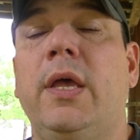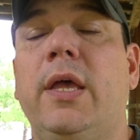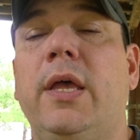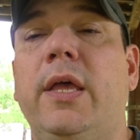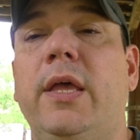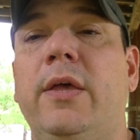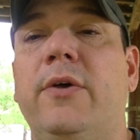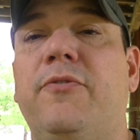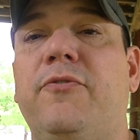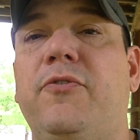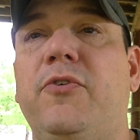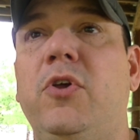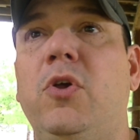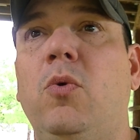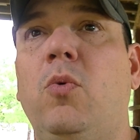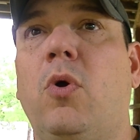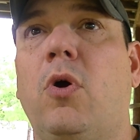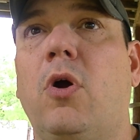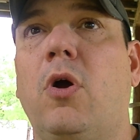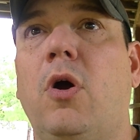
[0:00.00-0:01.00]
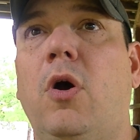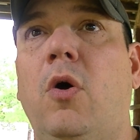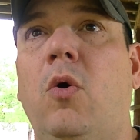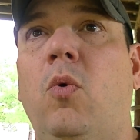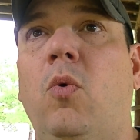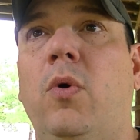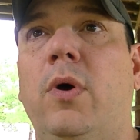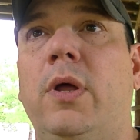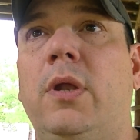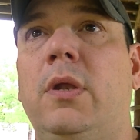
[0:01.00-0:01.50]
If you are
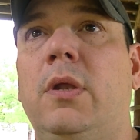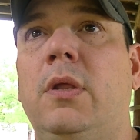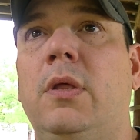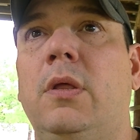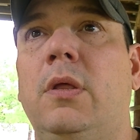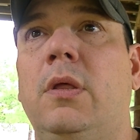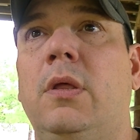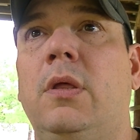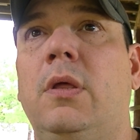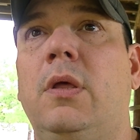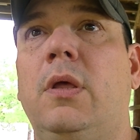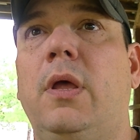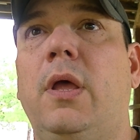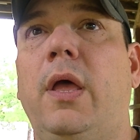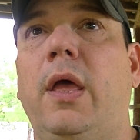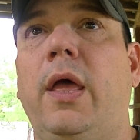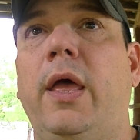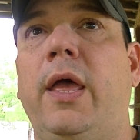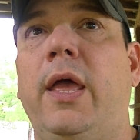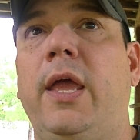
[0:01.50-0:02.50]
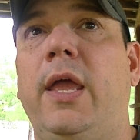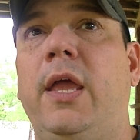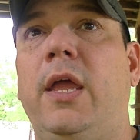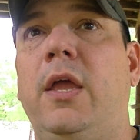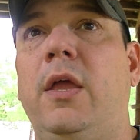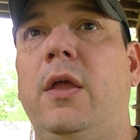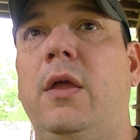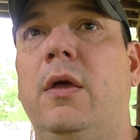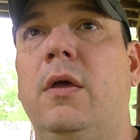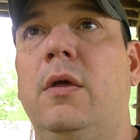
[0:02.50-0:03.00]
on
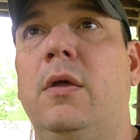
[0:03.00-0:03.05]
a